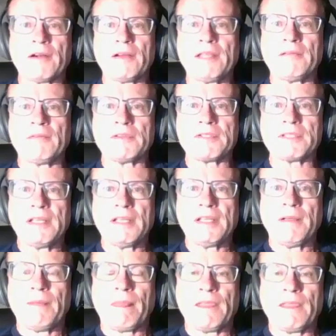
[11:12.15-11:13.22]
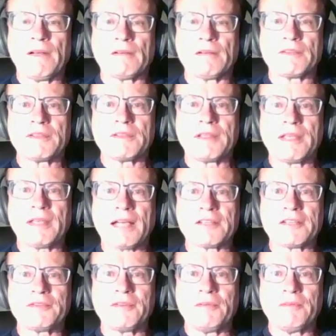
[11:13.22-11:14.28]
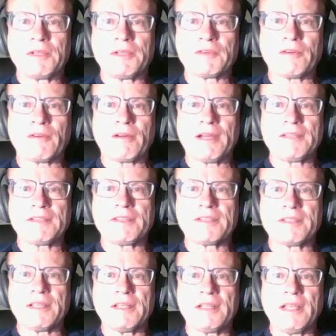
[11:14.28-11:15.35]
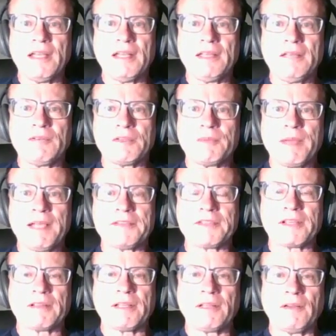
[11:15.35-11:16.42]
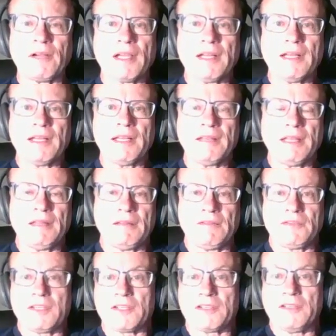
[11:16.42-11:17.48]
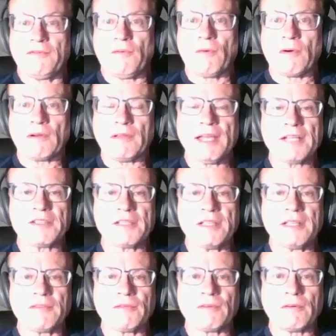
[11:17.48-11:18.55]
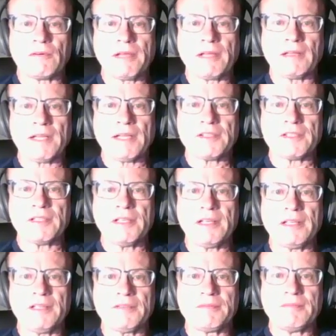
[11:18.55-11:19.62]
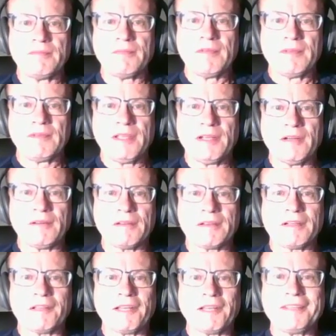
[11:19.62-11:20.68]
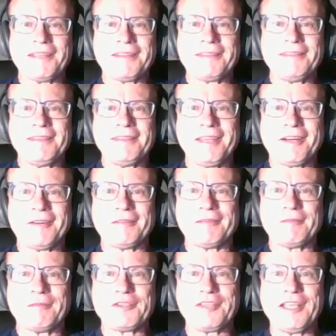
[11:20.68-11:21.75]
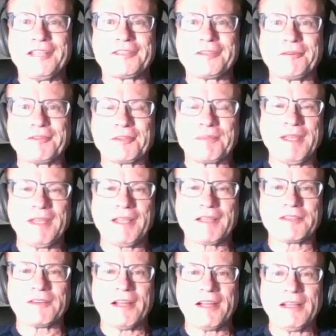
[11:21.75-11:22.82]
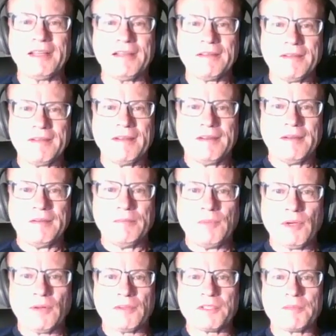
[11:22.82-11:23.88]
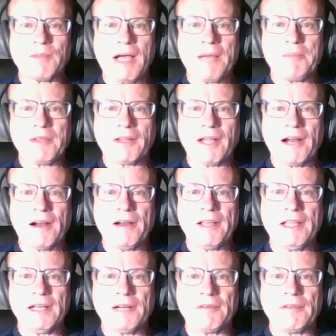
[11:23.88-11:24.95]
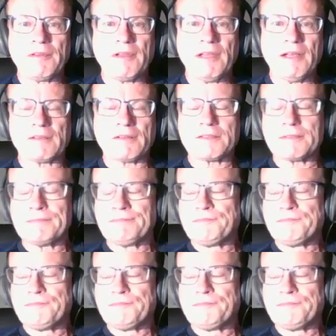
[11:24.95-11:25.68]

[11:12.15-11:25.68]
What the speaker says: He was, he got us through the missile crisis, and he was basically looking at the '64 election for re-election, and he's, collecting, receipts, so to speak, and trying to build his popularity and everything else.